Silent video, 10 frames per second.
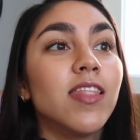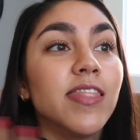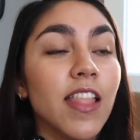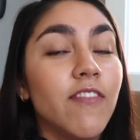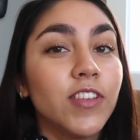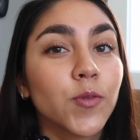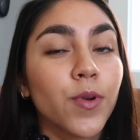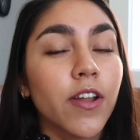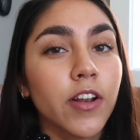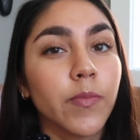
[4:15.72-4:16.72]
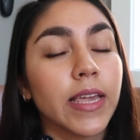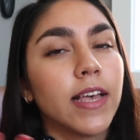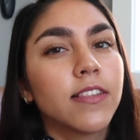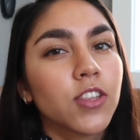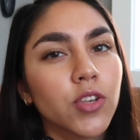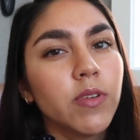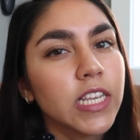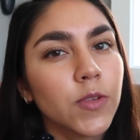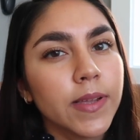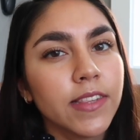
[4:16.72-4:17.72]
love this product because it's so
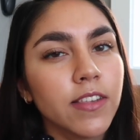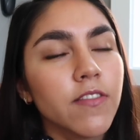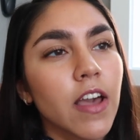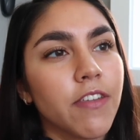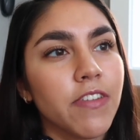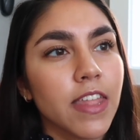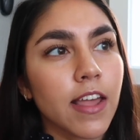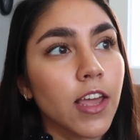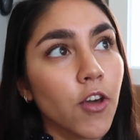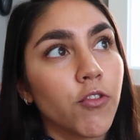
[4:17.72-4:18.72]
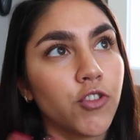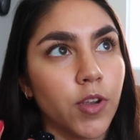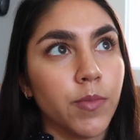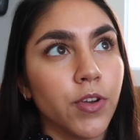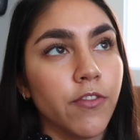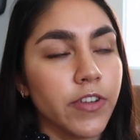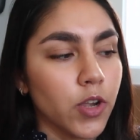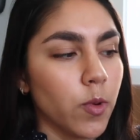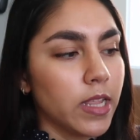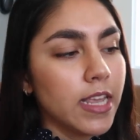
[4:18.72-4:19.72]
inexpensive. I feel like I go through shampoo
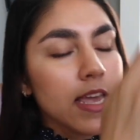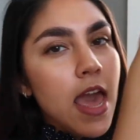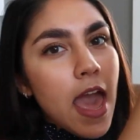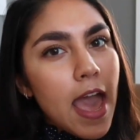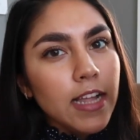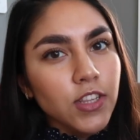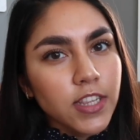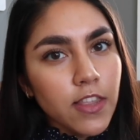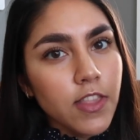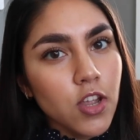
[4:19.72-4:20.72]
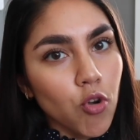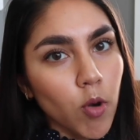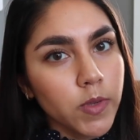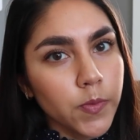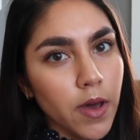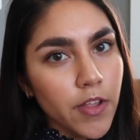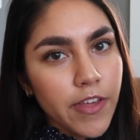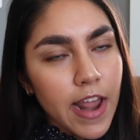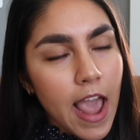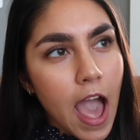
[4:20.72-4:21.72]
very quickly, hence the enormous bottle
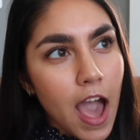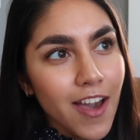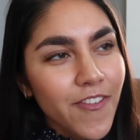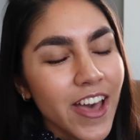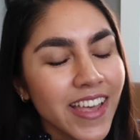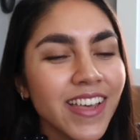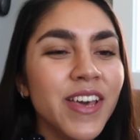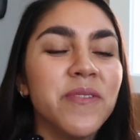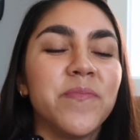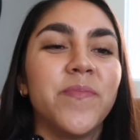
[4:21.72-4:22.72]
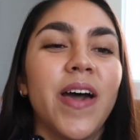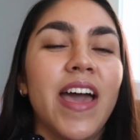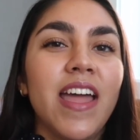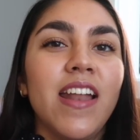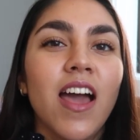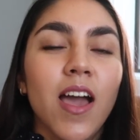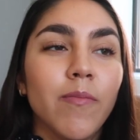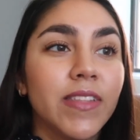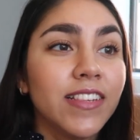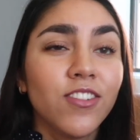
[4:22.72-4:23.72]
that I have.
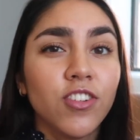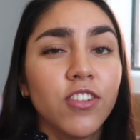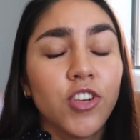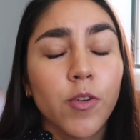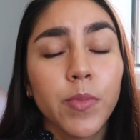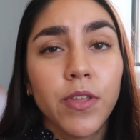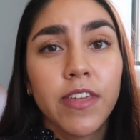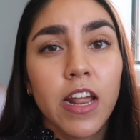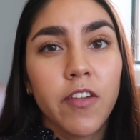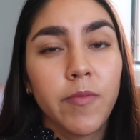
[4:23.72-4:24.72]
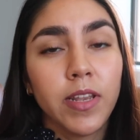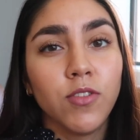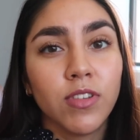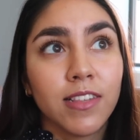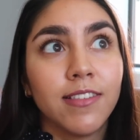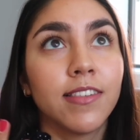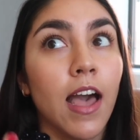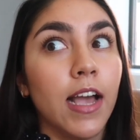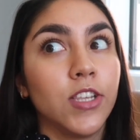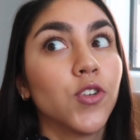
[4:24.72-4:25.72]
But this is just a shampoo that I have been using since
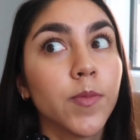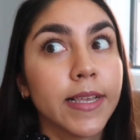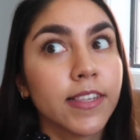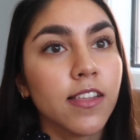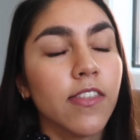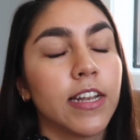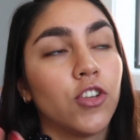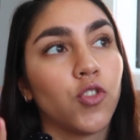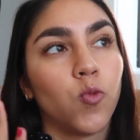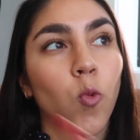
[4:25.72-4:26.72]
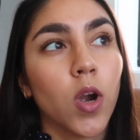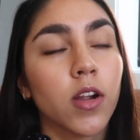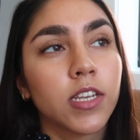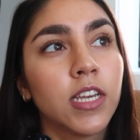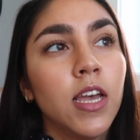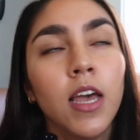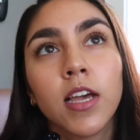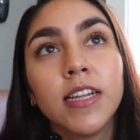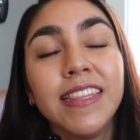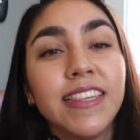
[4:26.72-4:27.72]
high school, basically, that has just worked
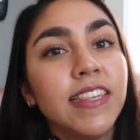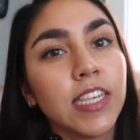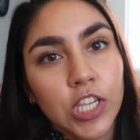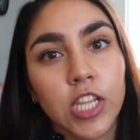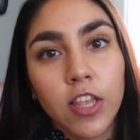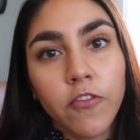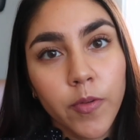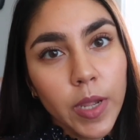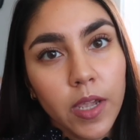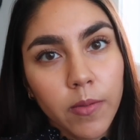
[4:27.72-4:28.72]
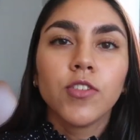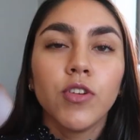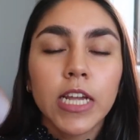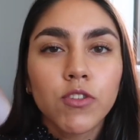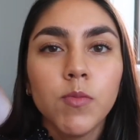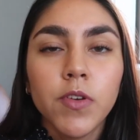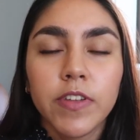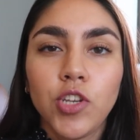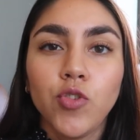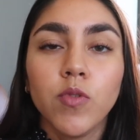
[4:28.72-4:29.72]
consistently for me. So next we move
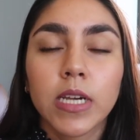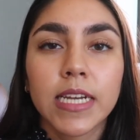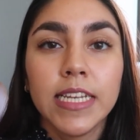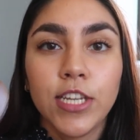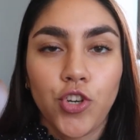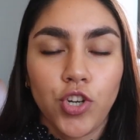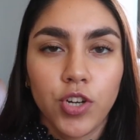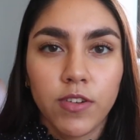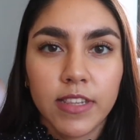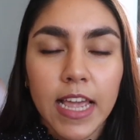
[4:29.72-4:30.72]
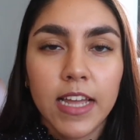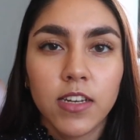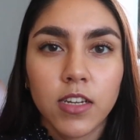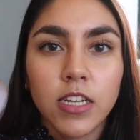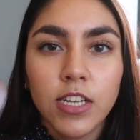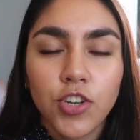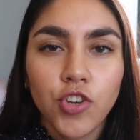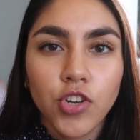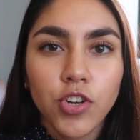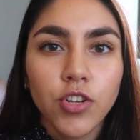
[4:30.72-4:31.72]
into conditioners. And
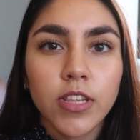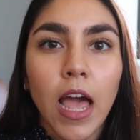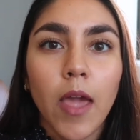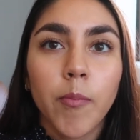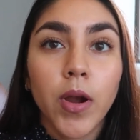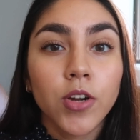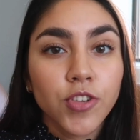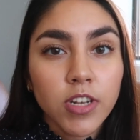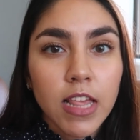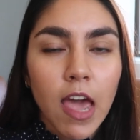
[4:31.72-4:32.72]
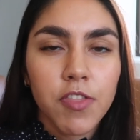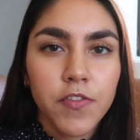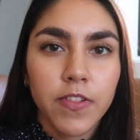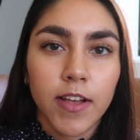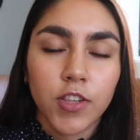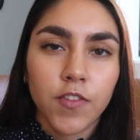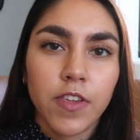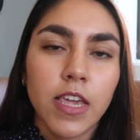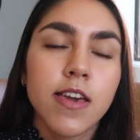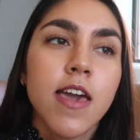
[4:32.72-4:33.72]
conditioners, I personally have the
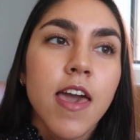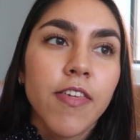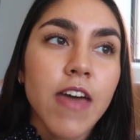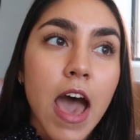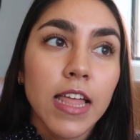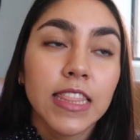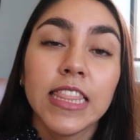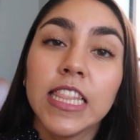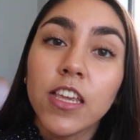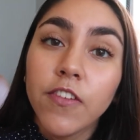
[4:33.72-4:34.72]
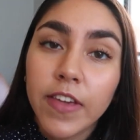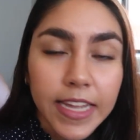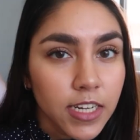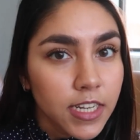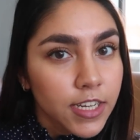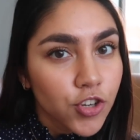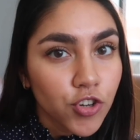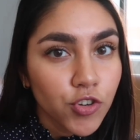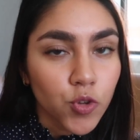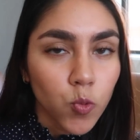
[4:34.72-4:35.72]
philosophy that leave-in
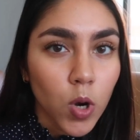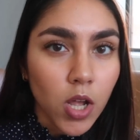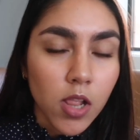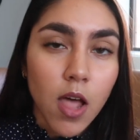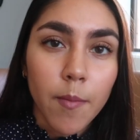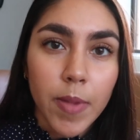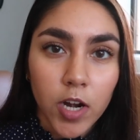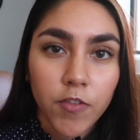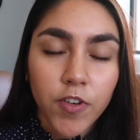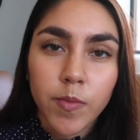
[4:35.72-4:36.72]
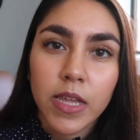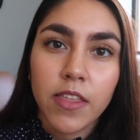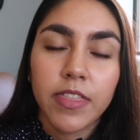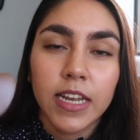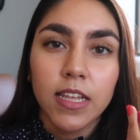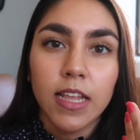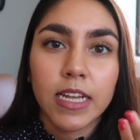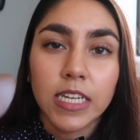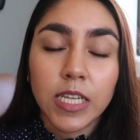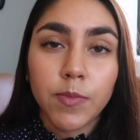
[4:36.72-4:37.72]
conditioners work a lot better for me than
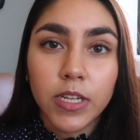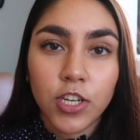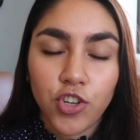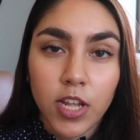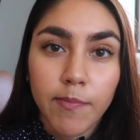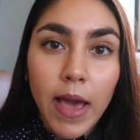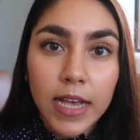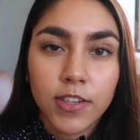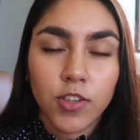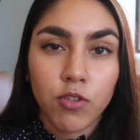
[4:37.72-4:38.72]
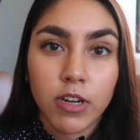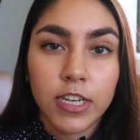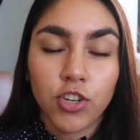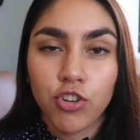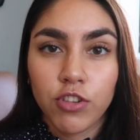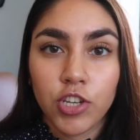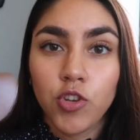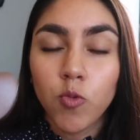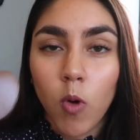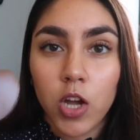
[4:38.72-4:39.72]
like a deep conditioning mask or conditioners
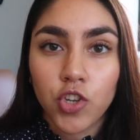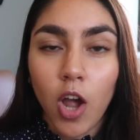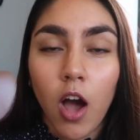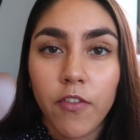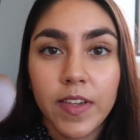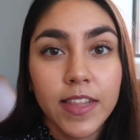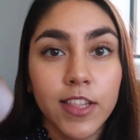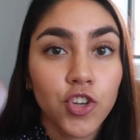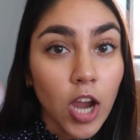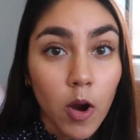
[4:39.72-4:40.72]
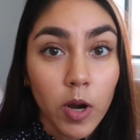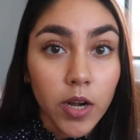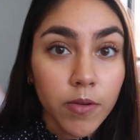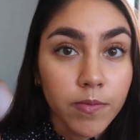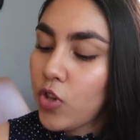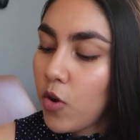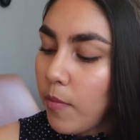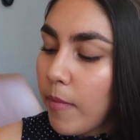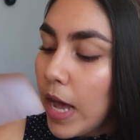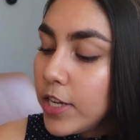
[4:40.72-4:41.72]
that you wash off in the shower.
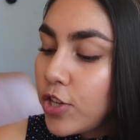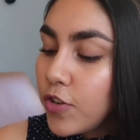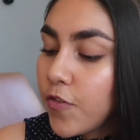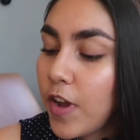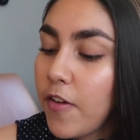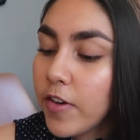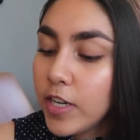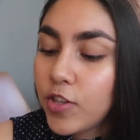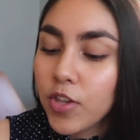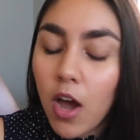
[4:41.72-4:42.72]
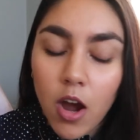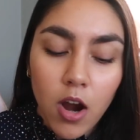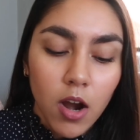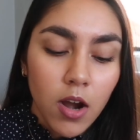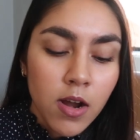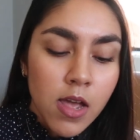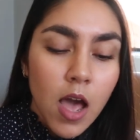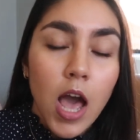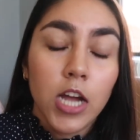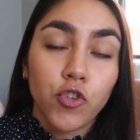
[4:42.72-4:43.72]
So my two favorites are
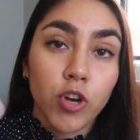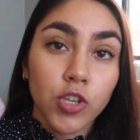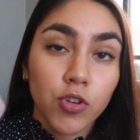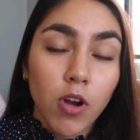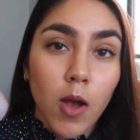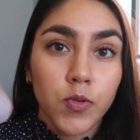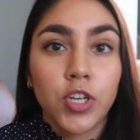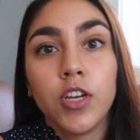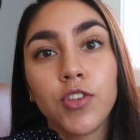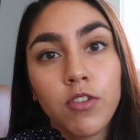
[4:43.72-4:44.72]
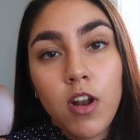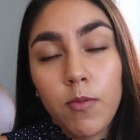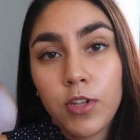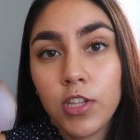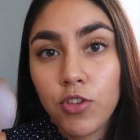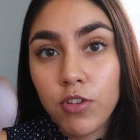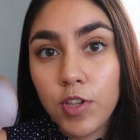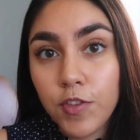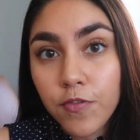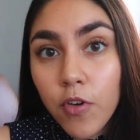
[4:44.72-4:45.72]
a drugstore option, also an option that's sold
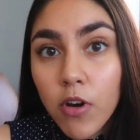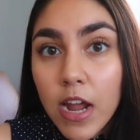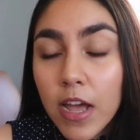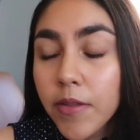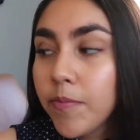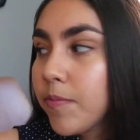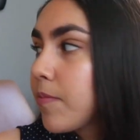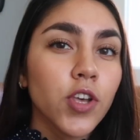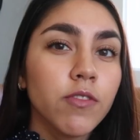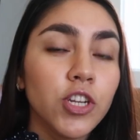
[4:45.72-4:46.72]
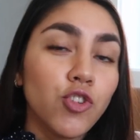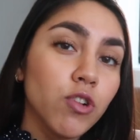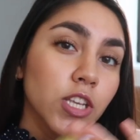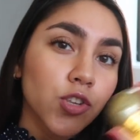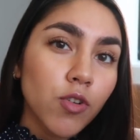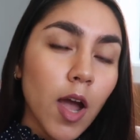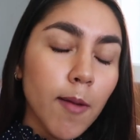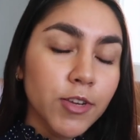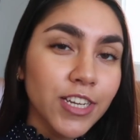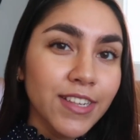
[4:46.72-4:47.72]
at Sephora. So the drugstore
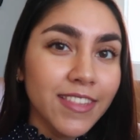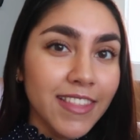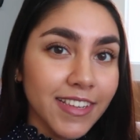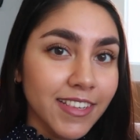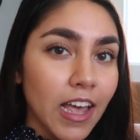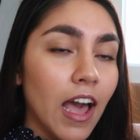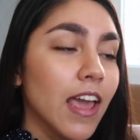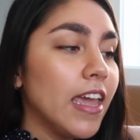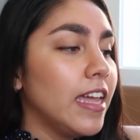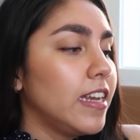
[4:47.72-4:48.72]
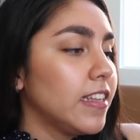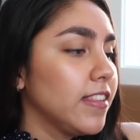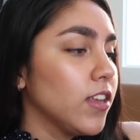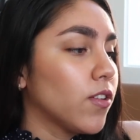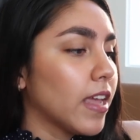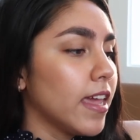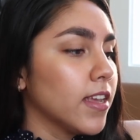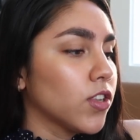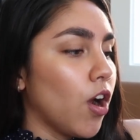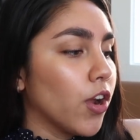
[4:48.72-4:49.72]
option is this guy, and it is the
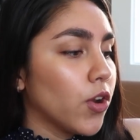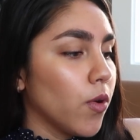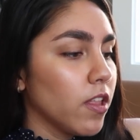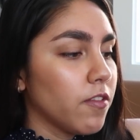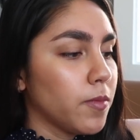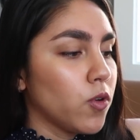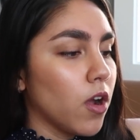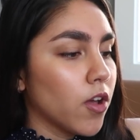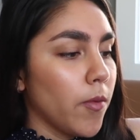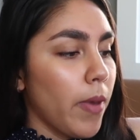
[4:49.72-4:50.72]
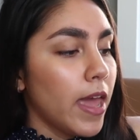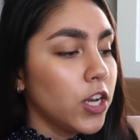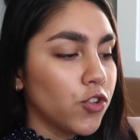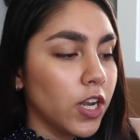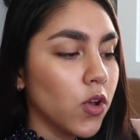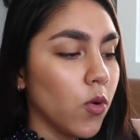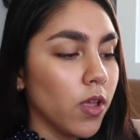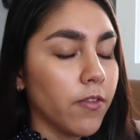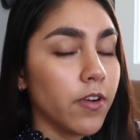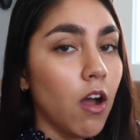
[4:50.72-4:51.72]
Organix Argan Oil of Morocco Penetrating
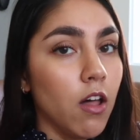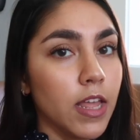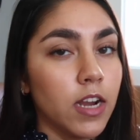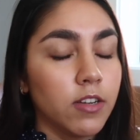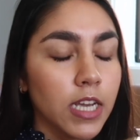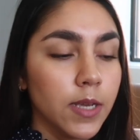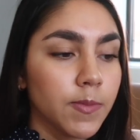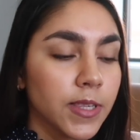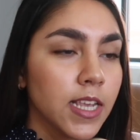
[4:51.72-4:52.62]
Oil for All Hair Types.